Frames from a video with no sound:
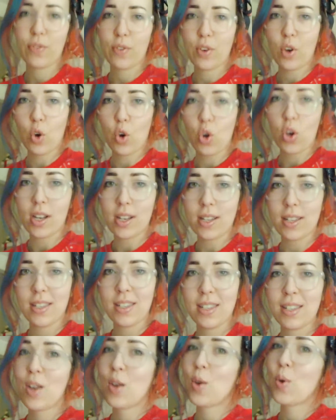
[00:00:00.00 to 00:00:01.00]

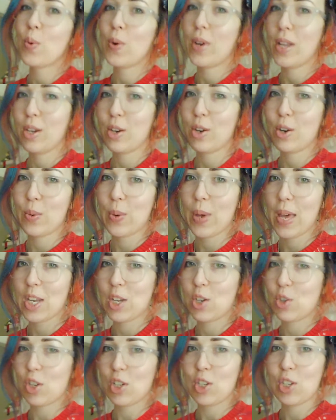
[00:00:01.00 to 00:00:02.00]
course, when you're a
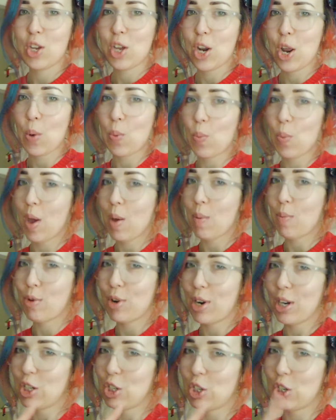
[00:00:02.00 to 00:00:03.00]
waitress, you don't wear
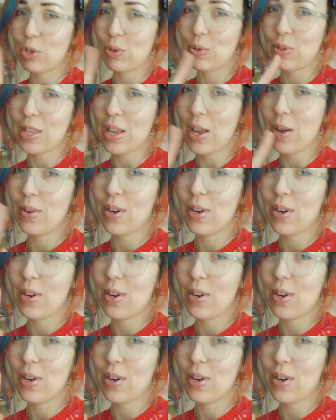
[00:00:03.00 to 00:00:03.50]
pretty shoes. Oh